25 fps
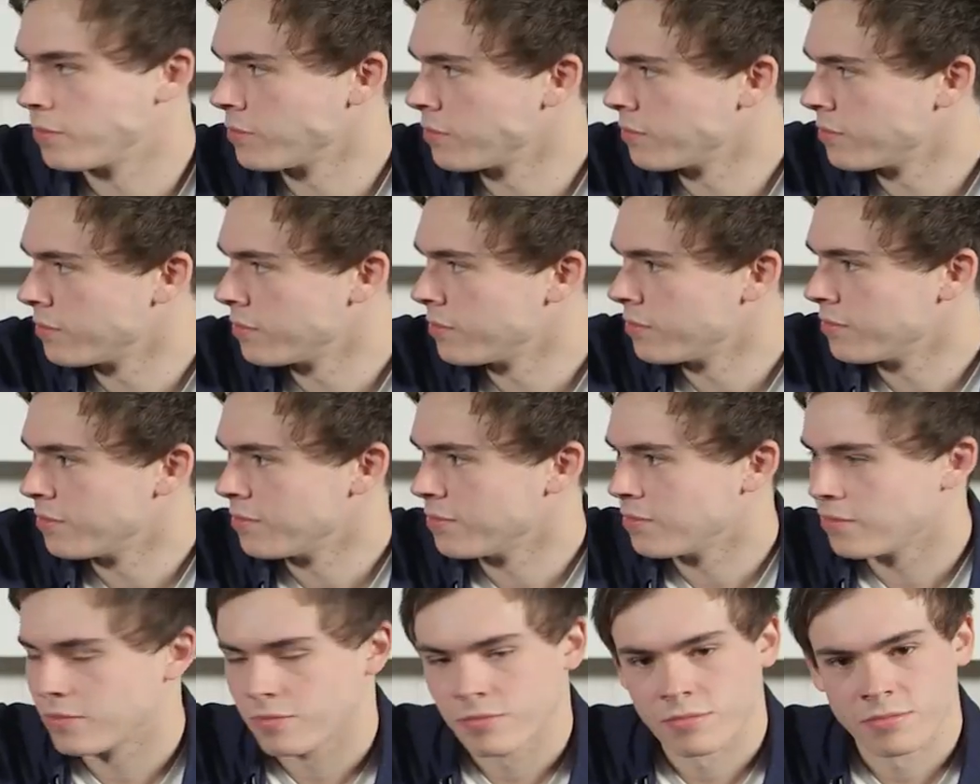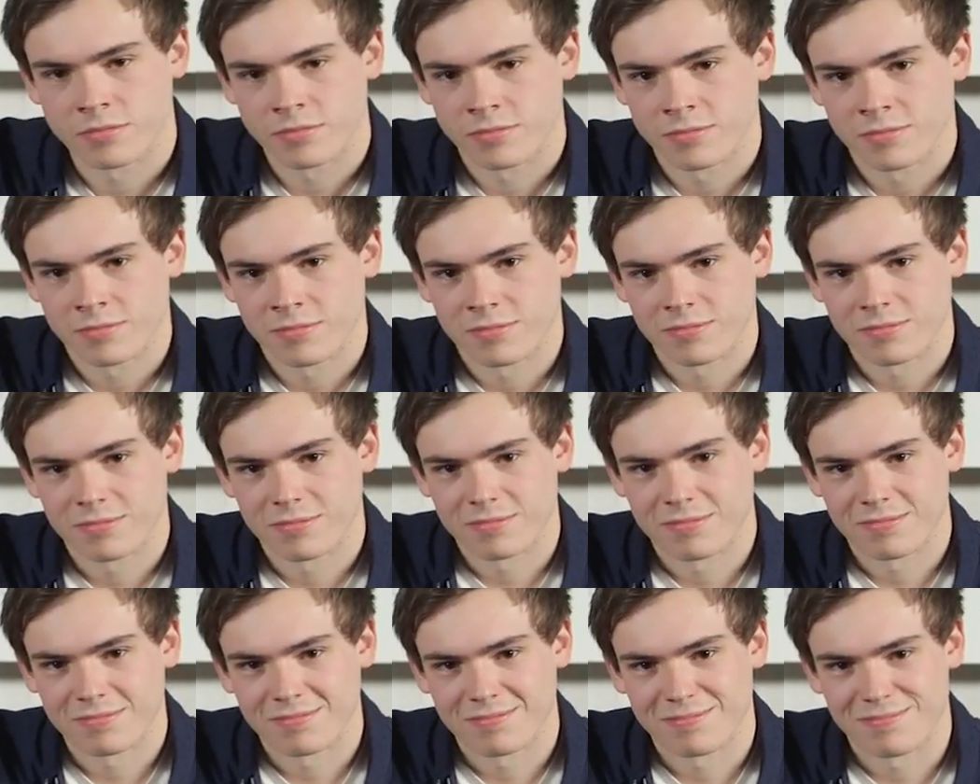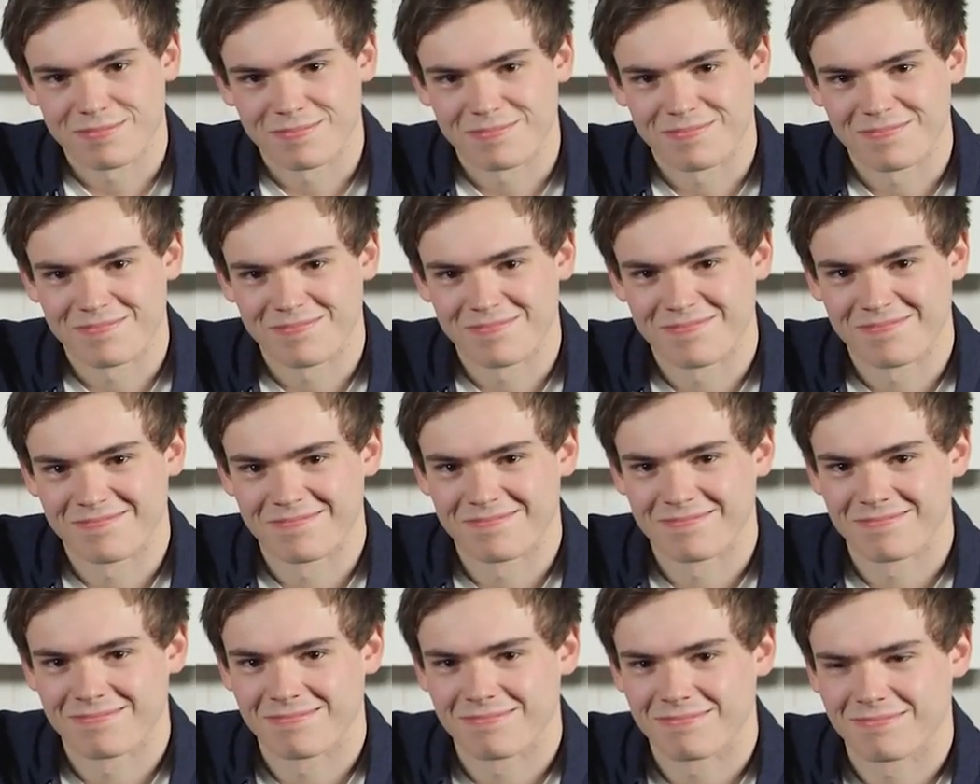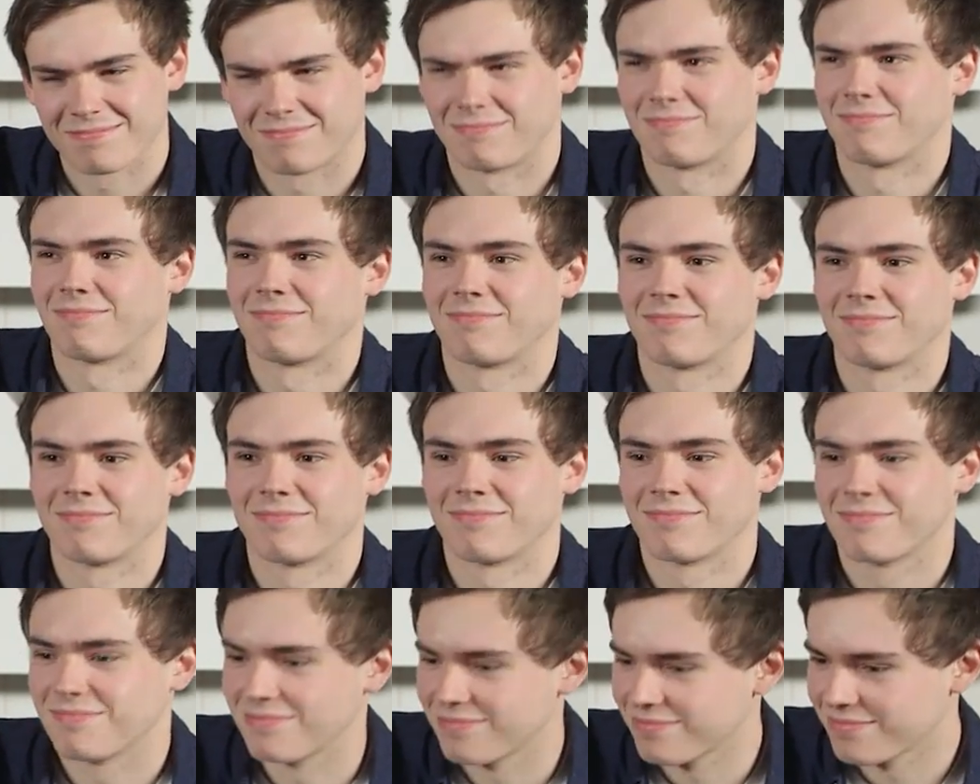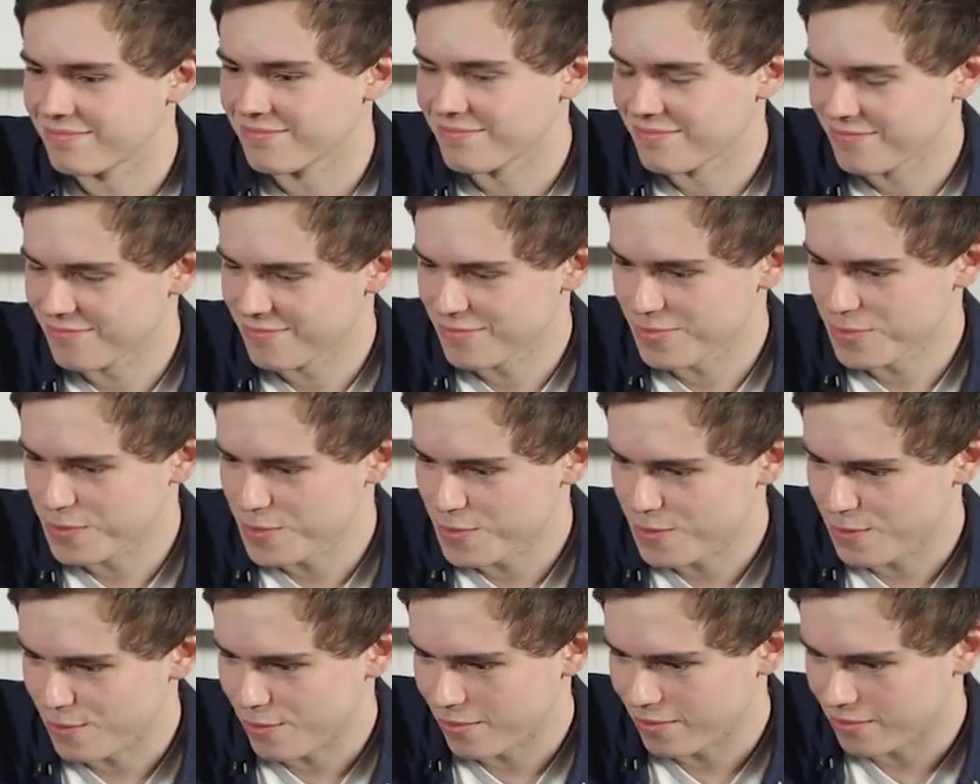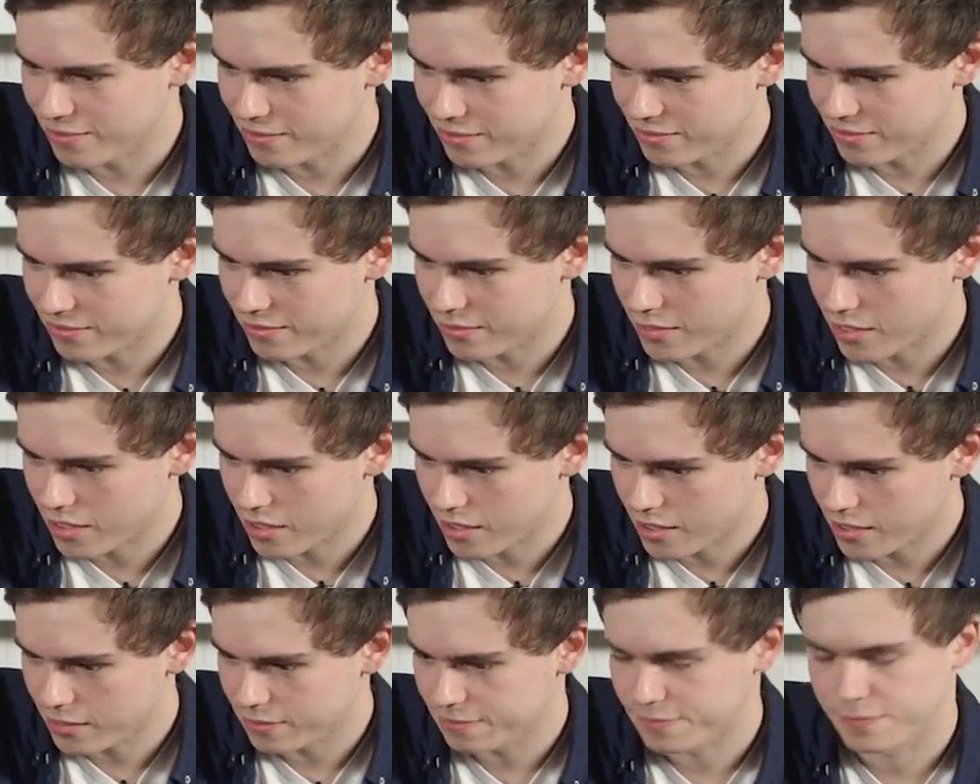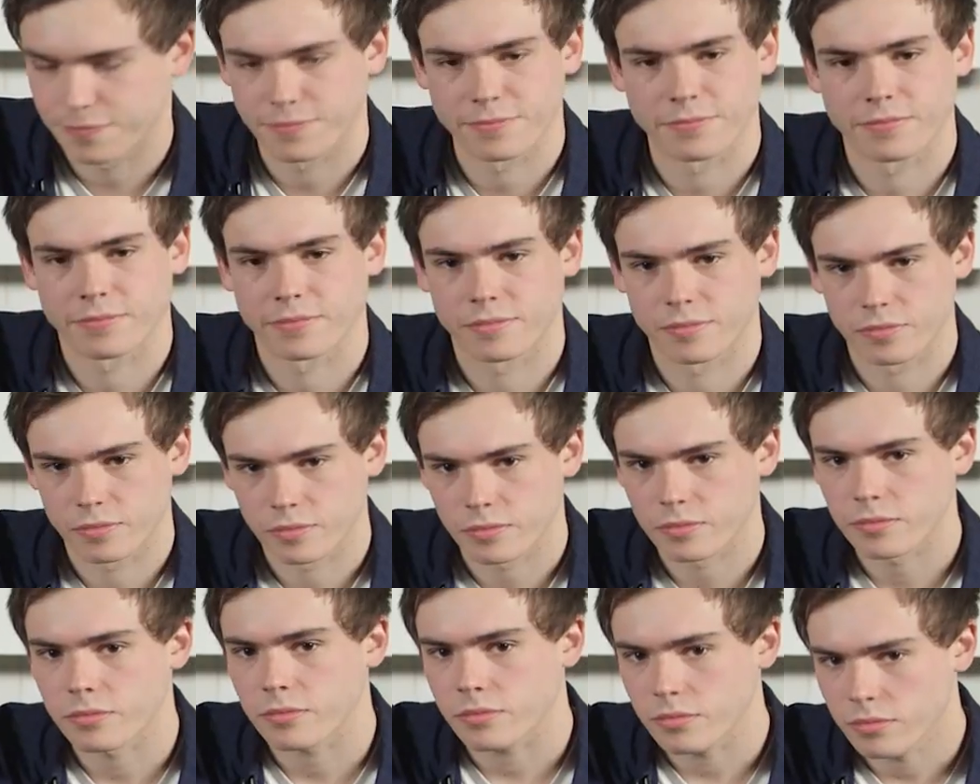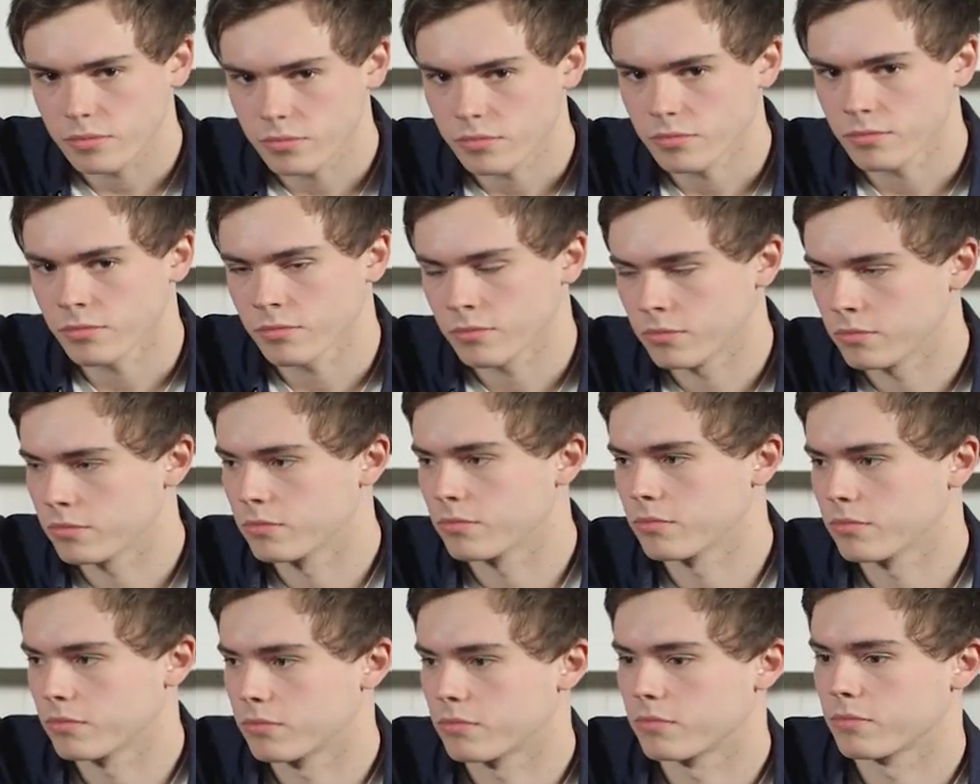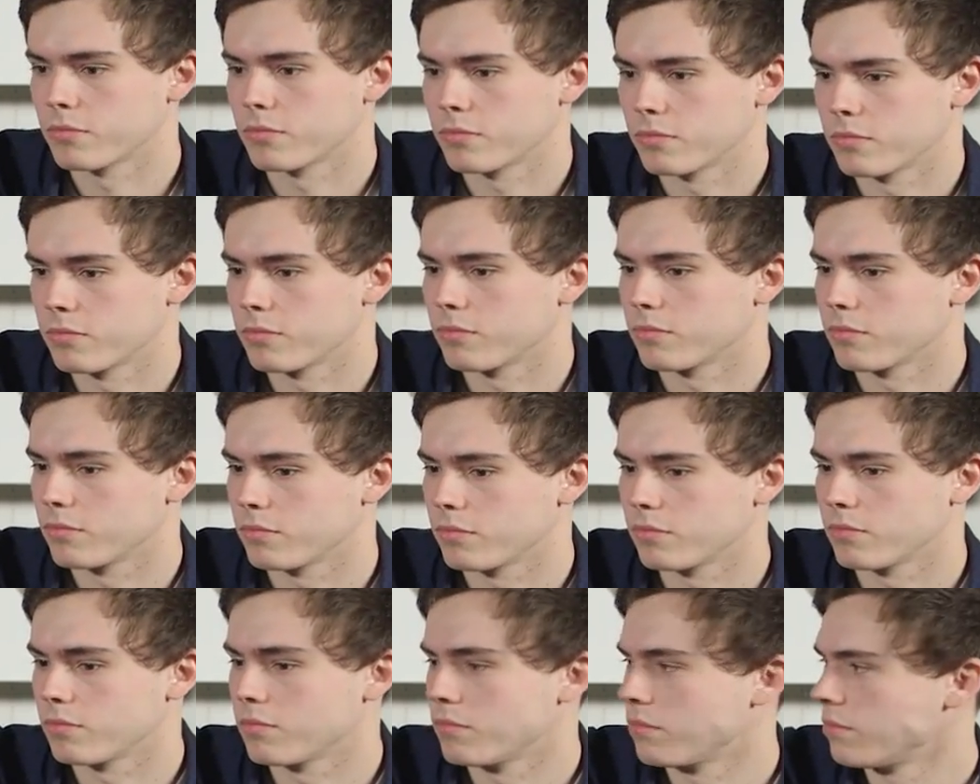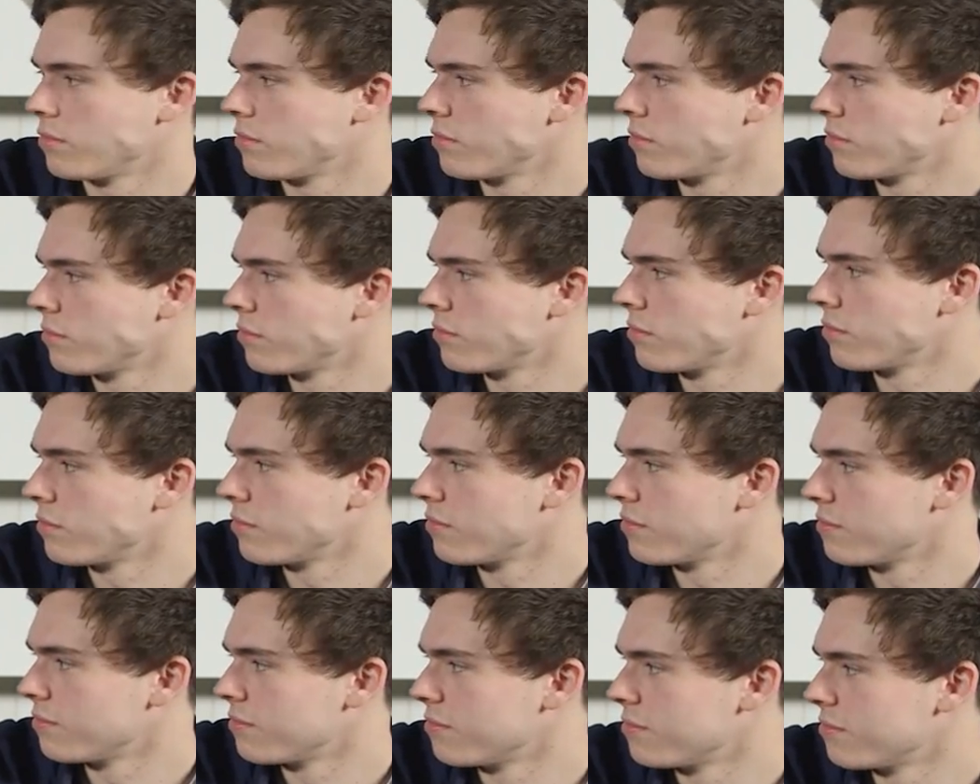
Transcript: This person isn't speaking.